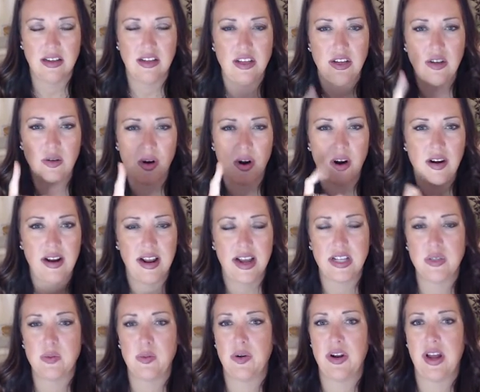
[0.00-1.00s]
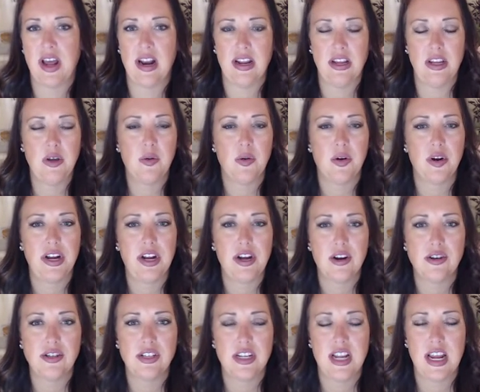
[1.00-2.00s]
You are an expert at it. You are
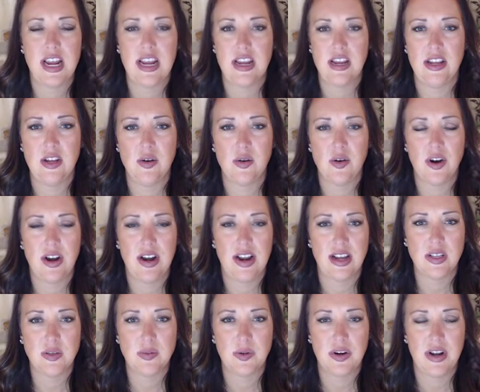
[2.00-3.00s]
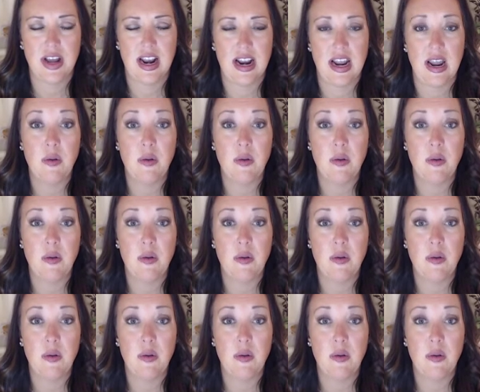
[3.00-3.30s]
here today and you are an expert at it.